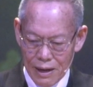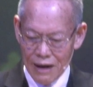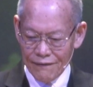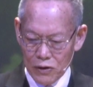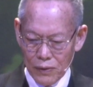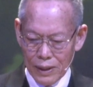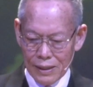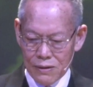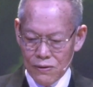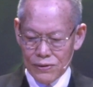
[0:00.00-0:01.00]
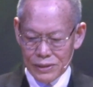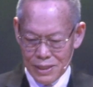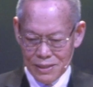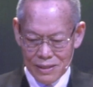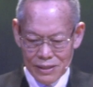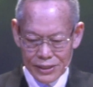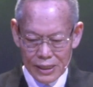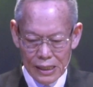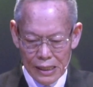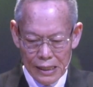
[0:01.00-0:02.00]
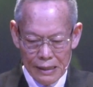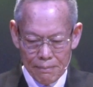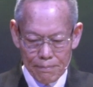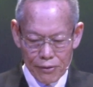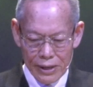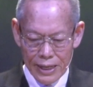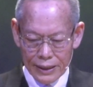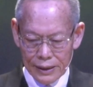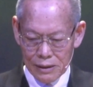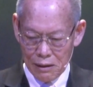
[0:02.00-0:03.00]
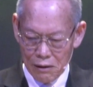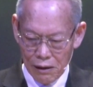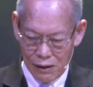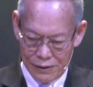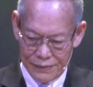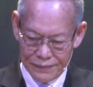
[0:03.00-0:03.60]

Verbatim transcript: everyone who sins breaks the law.